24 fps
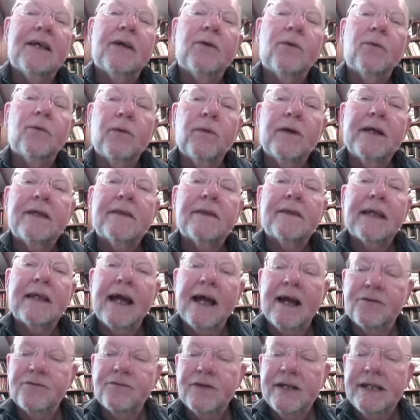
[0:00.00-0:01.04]
with
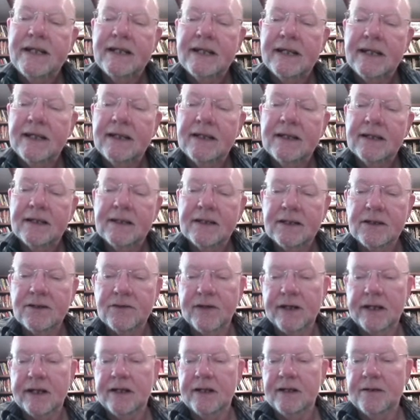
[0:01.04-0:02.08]
our reading
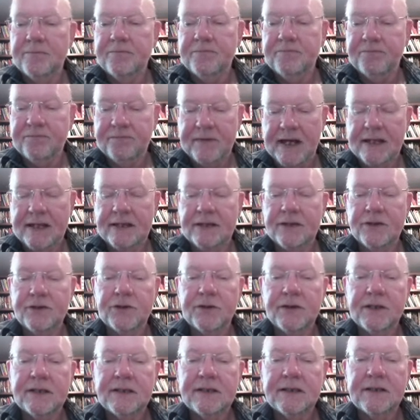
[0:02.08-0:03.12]
curriculum and the
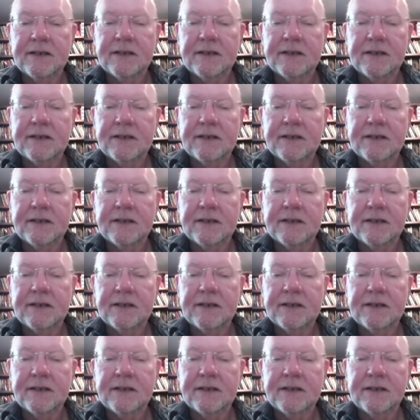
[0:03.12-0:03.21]
choices